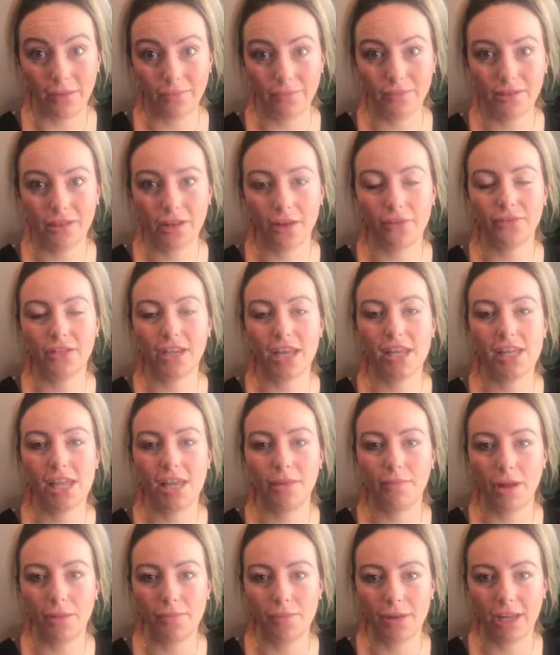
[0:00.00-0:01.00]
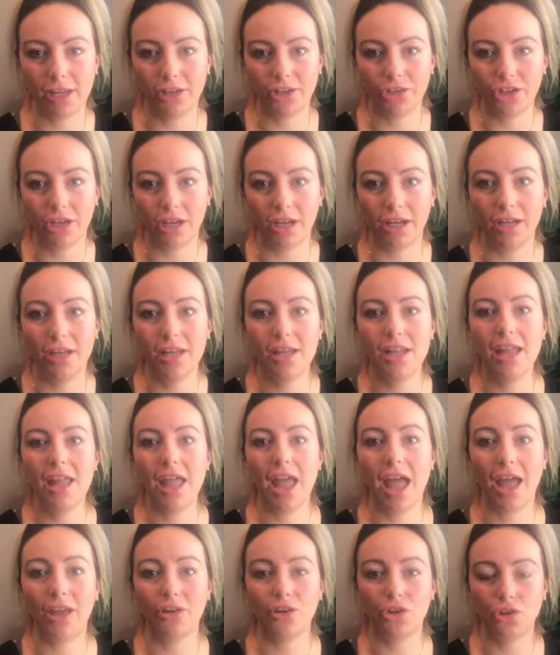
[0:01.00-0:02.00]
of taking my picture
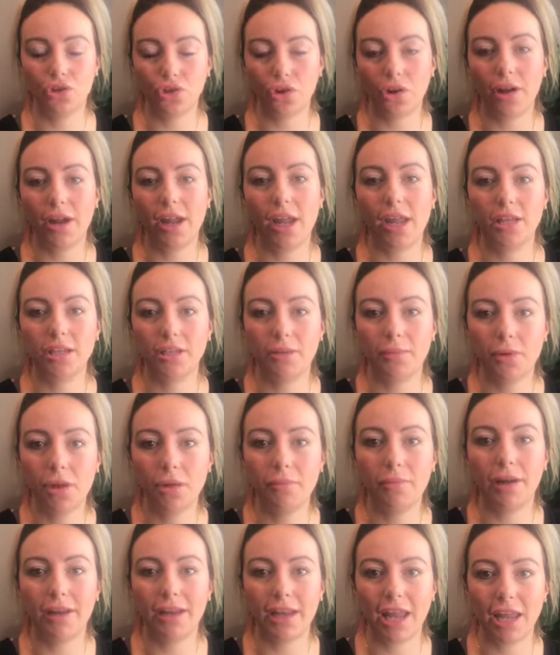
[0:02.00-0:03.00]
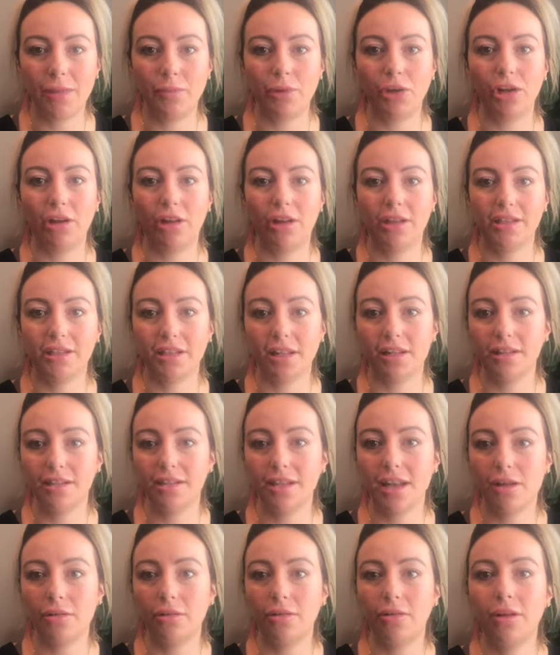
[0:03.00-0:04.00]
and trying to put my name on a license.
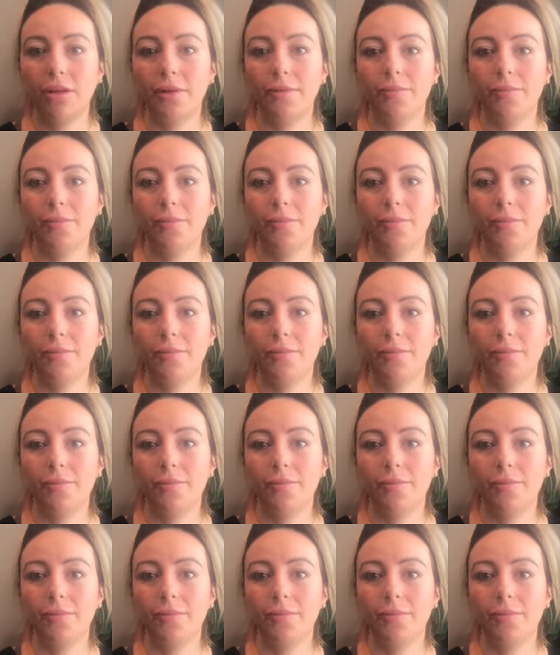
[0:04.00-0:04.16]
Now,